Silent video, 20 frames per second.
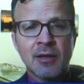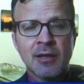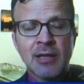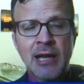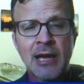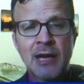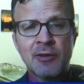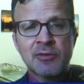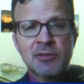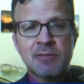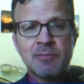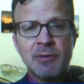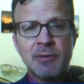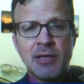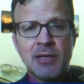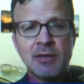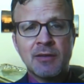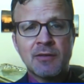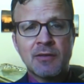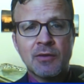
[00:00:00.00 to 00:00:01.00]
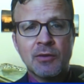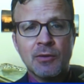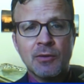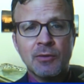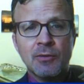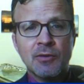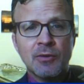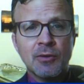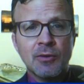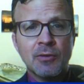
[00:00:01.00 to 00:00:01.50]
allows me
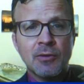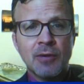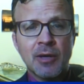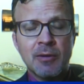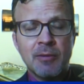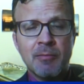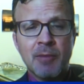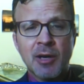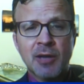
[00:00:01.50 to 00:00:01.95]
to do a